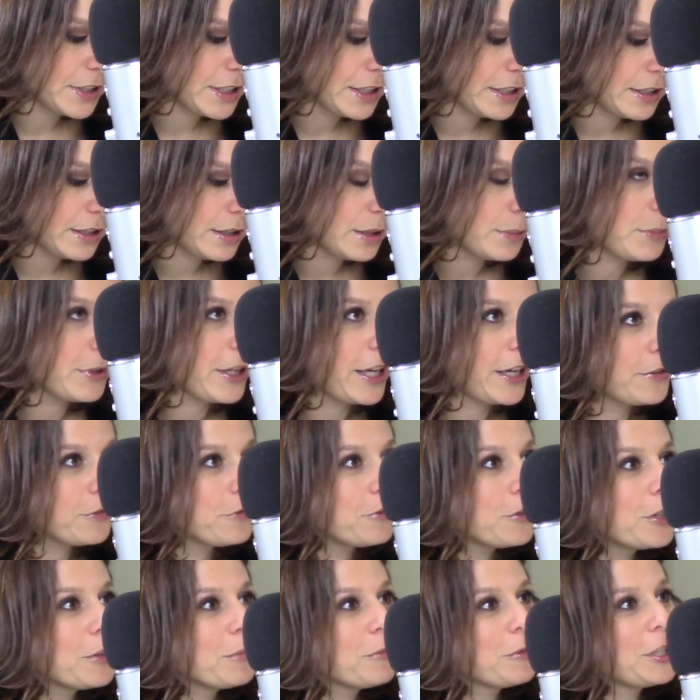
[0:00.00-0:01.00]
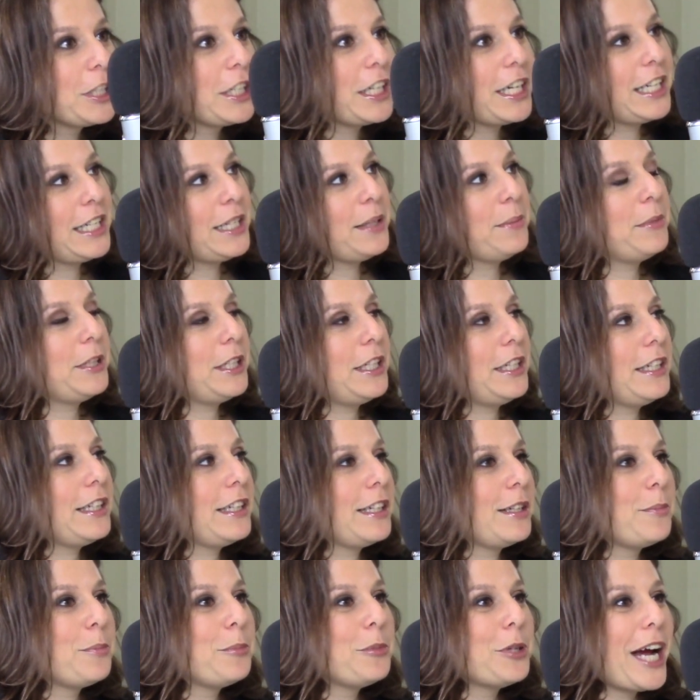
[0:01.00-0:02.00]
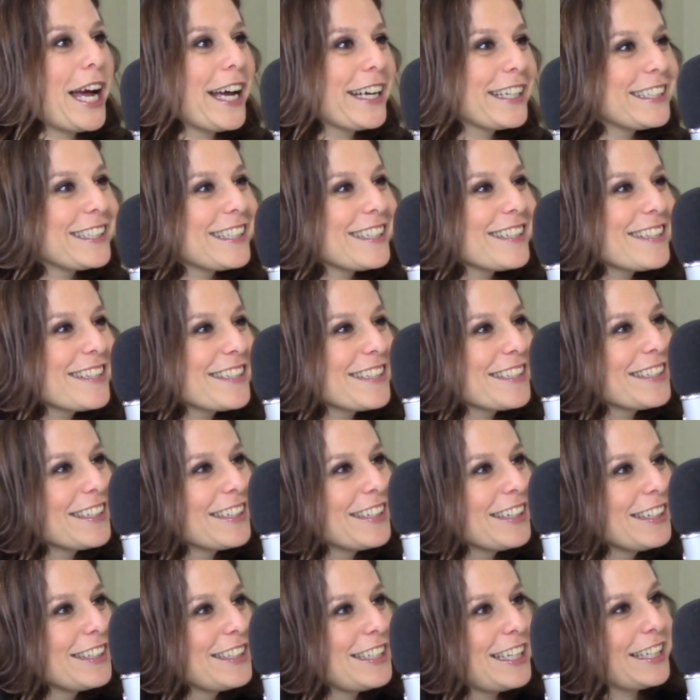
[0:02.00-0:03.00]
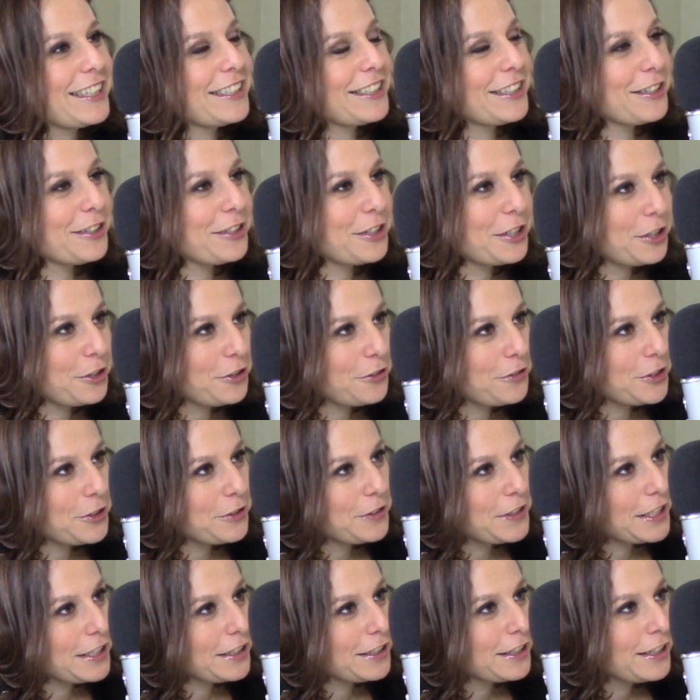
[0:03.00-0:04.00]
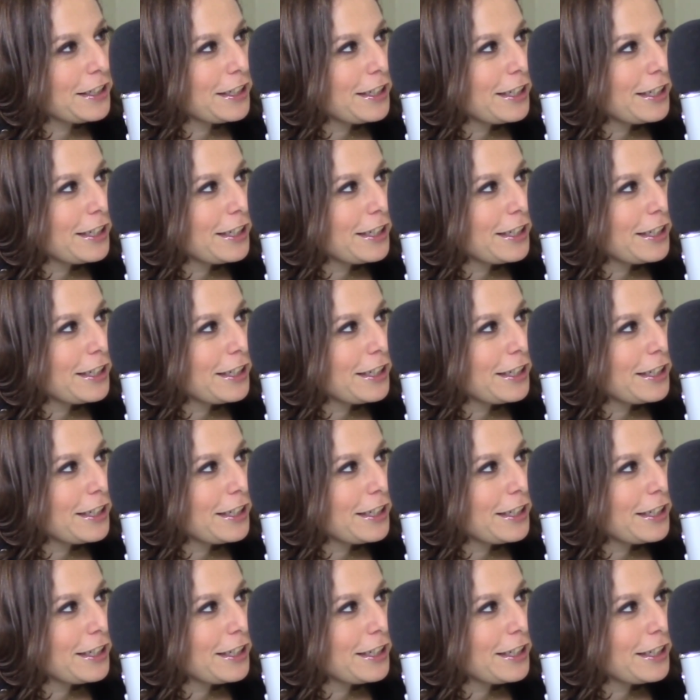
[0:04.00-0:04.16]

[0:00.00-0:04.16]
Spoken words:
a platform where anybody can practice technical interviewing.